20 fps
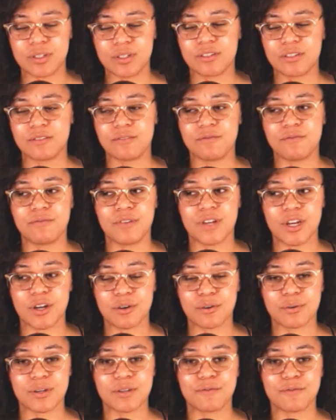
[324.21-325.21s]
It's
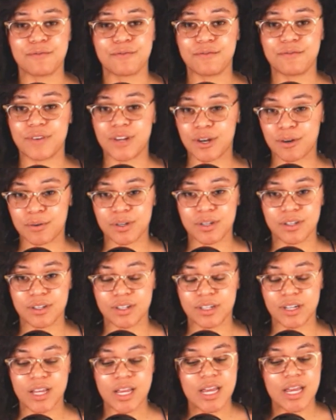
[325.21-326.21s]
very, very
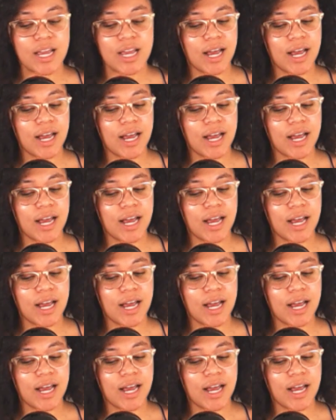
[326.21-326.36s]
good.